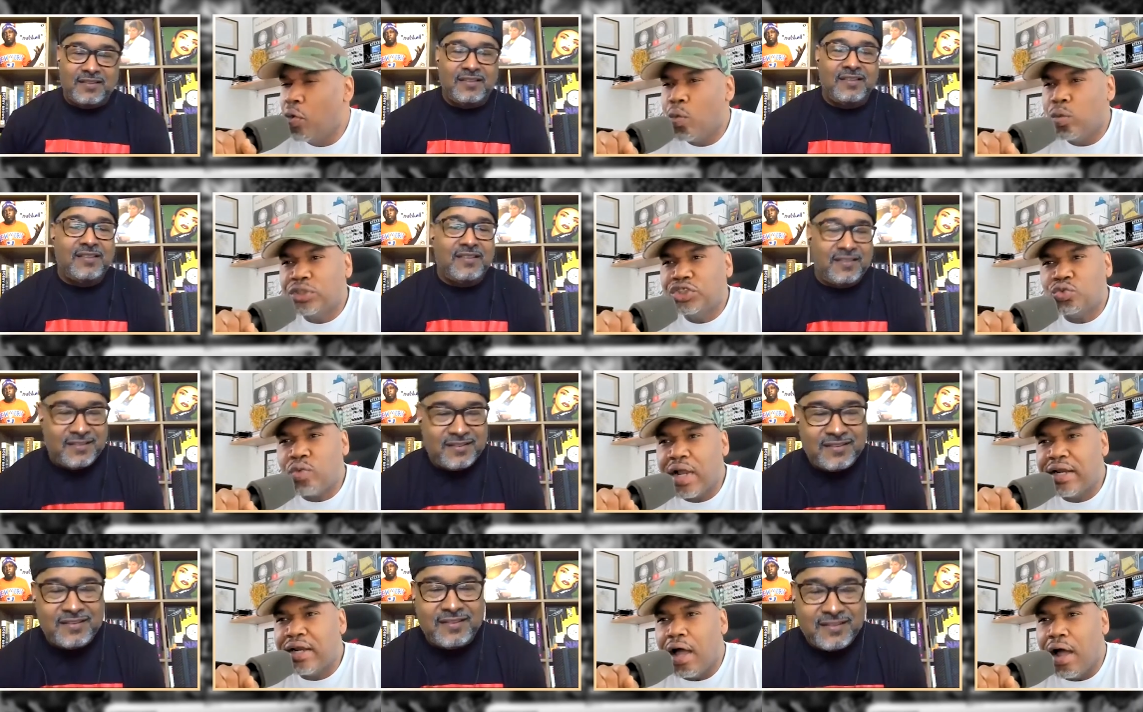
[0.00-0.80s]
Speaker 1: was
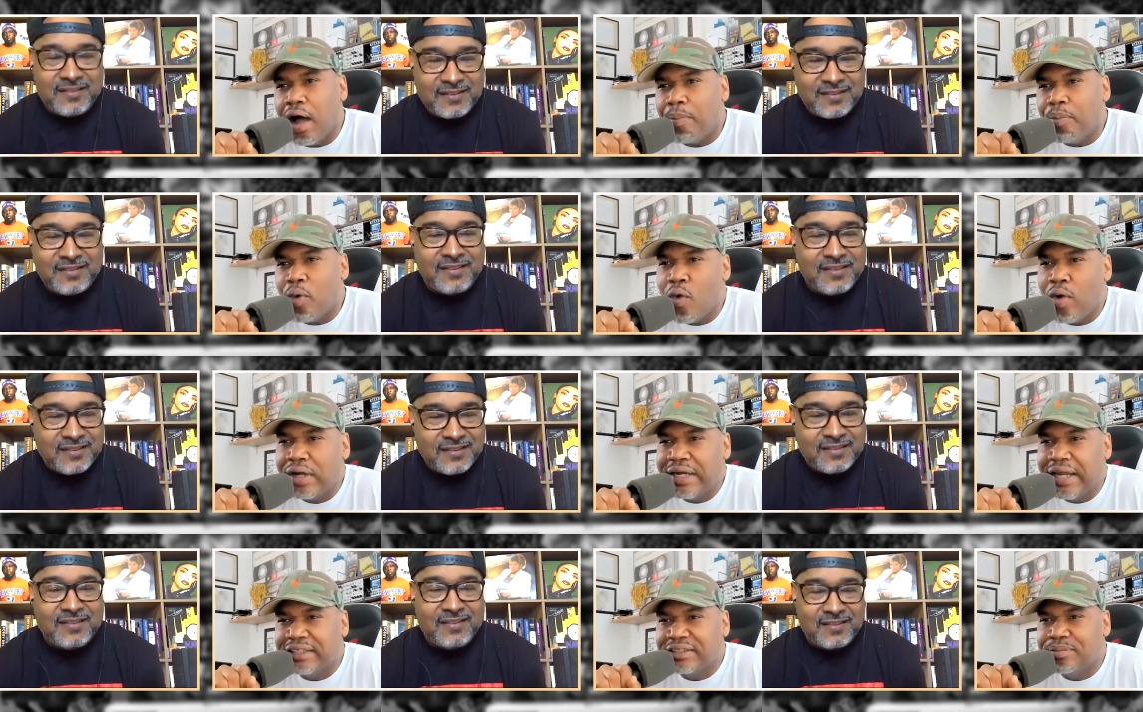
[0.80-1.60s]
running up
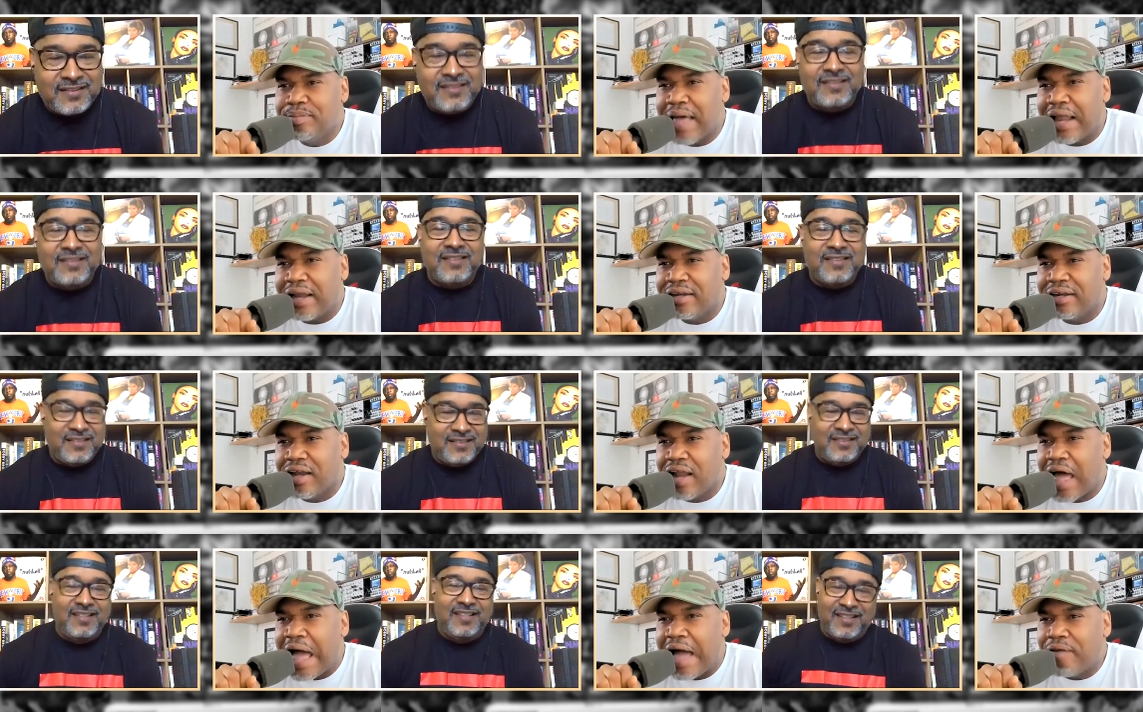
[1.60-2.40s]
on niggas battling
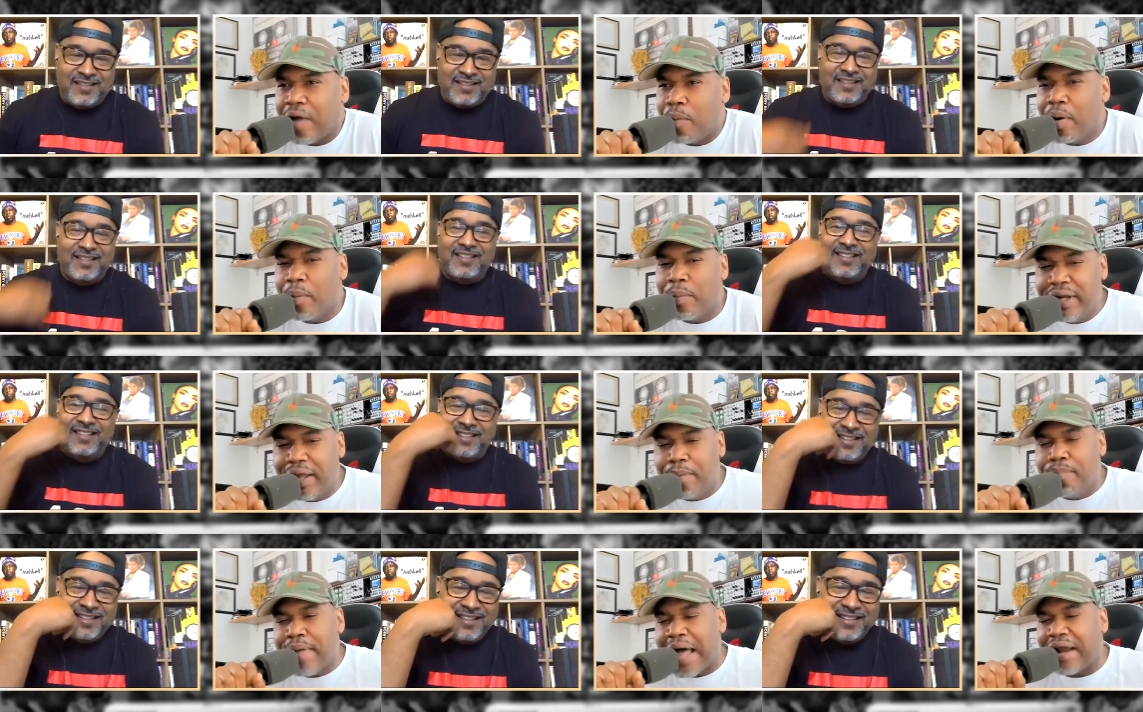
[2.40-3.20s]
live. I remember
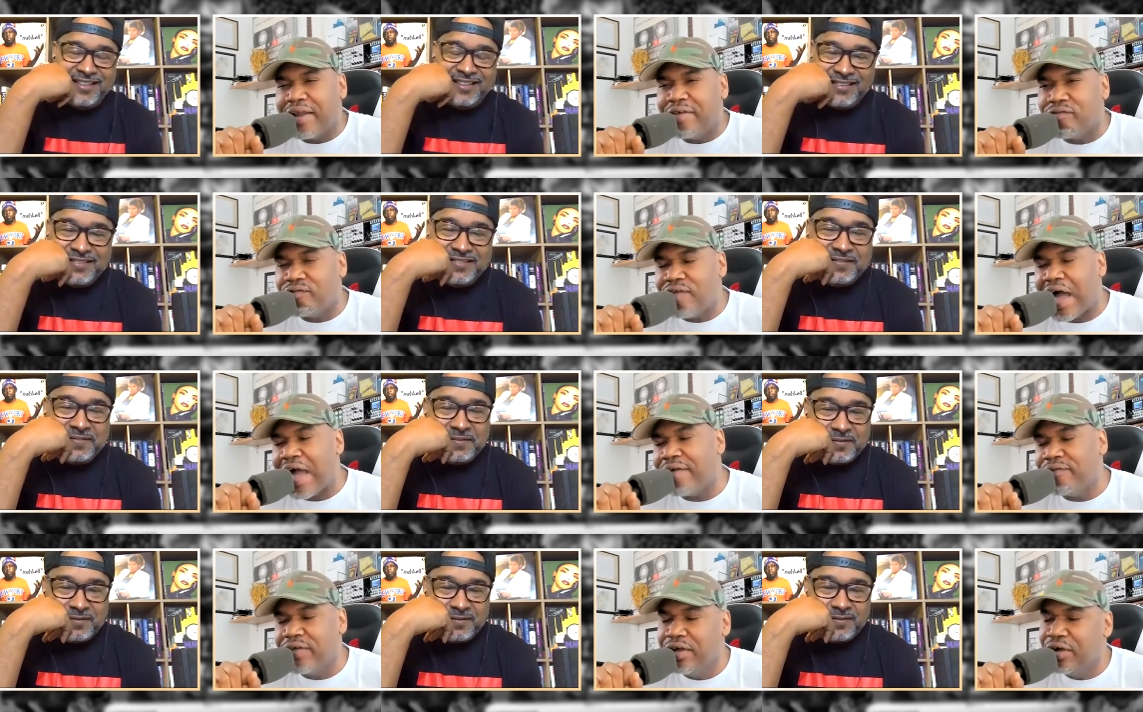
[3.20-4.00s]
them battling
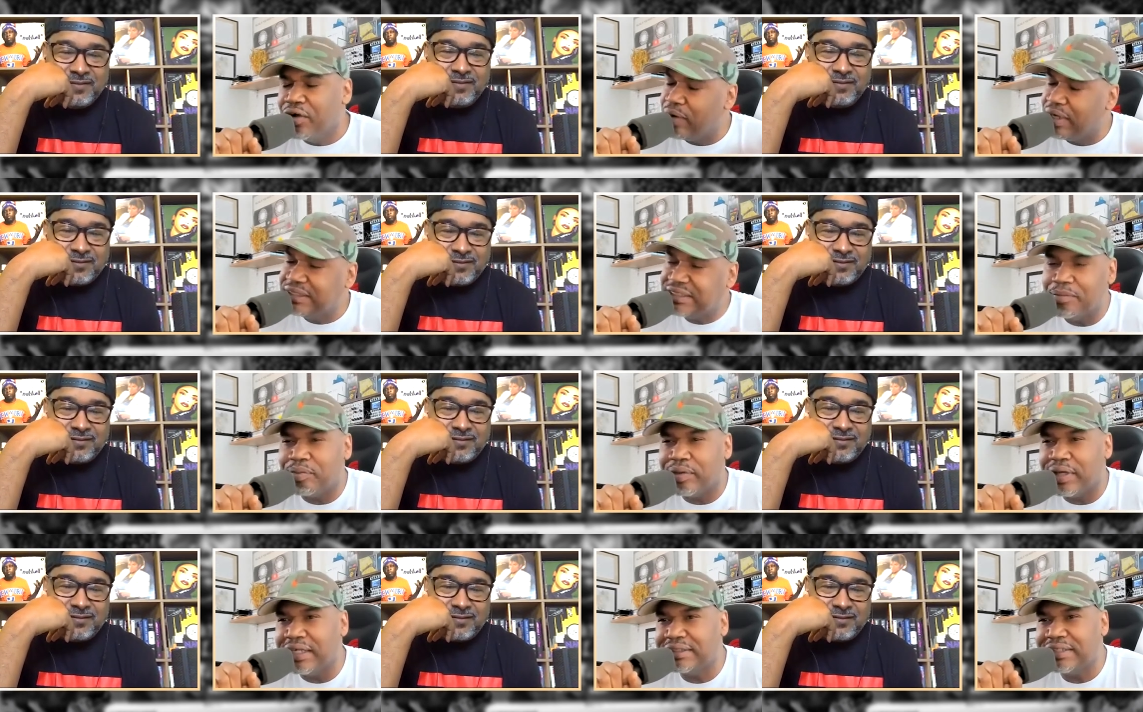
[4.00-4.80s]
Phife, rest in
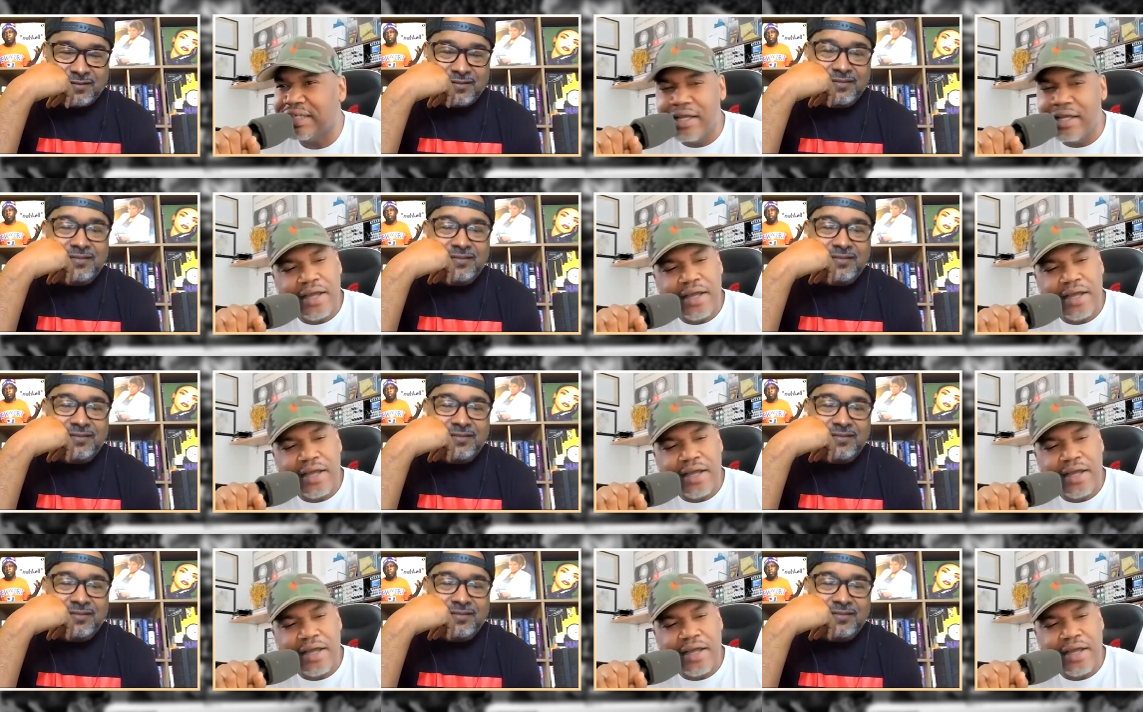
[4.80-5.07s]
peace.